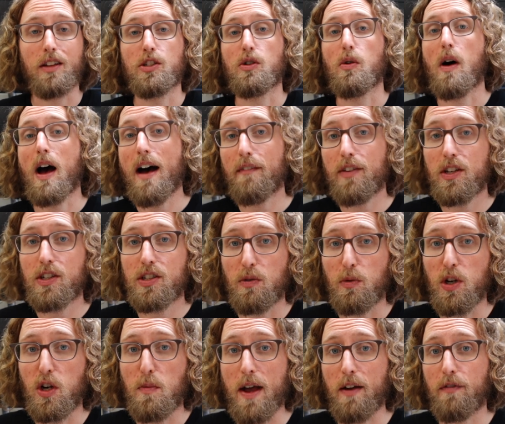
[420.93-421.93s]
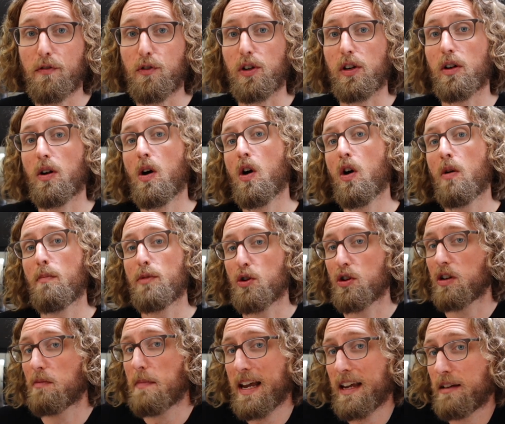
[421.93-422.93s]
So obviously when you make food at home, you
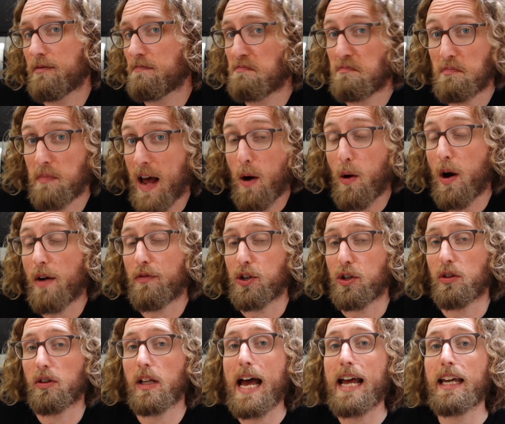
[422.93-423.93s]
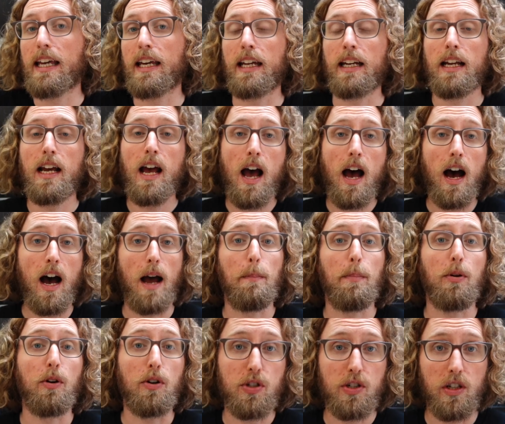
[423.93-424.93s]
can make it however you like it. I
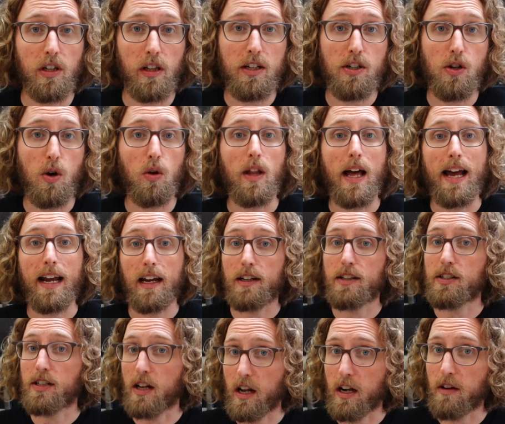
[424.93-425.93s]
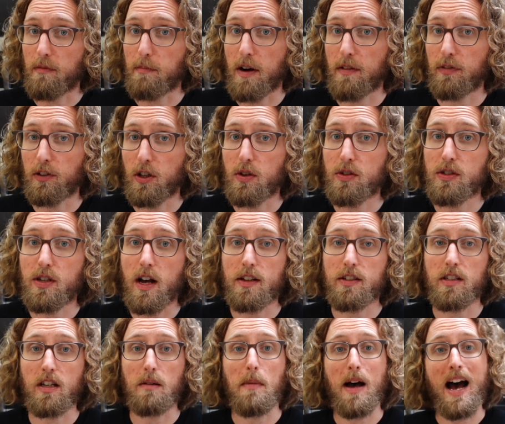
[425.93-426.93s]
personally don't like a ton of buffalo sauce
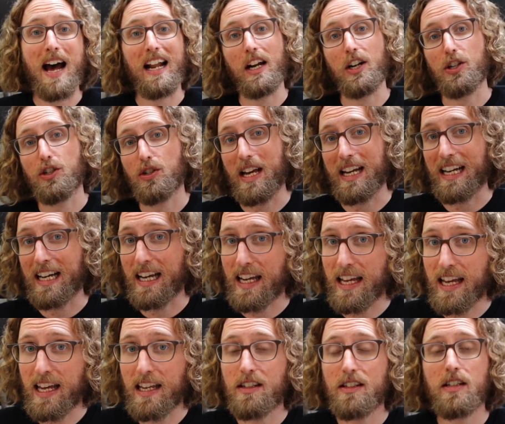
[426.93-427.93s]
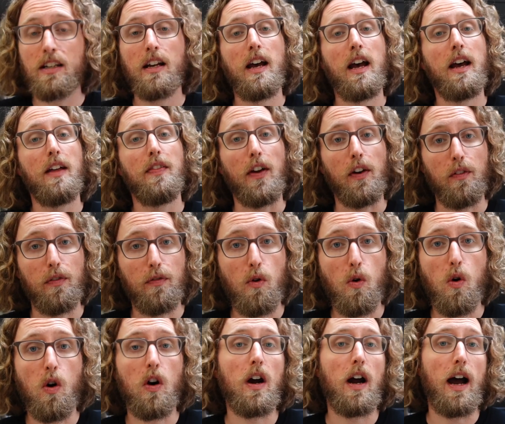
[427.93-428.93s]
on mine. I just like a hint.
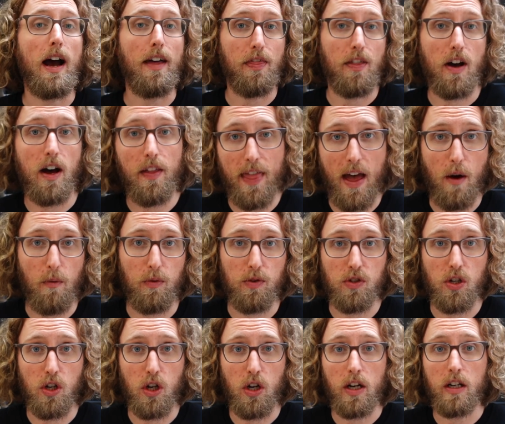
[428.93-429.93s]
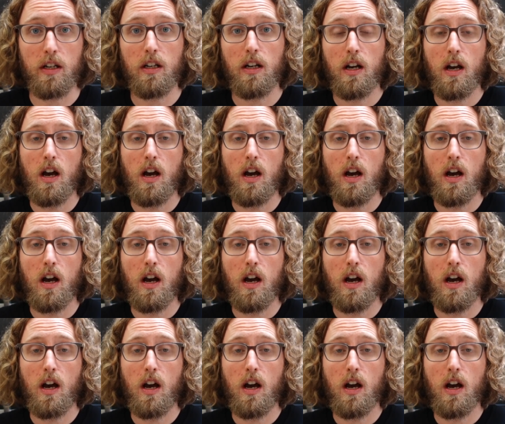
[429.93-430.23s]
Therefore, I thought that was good.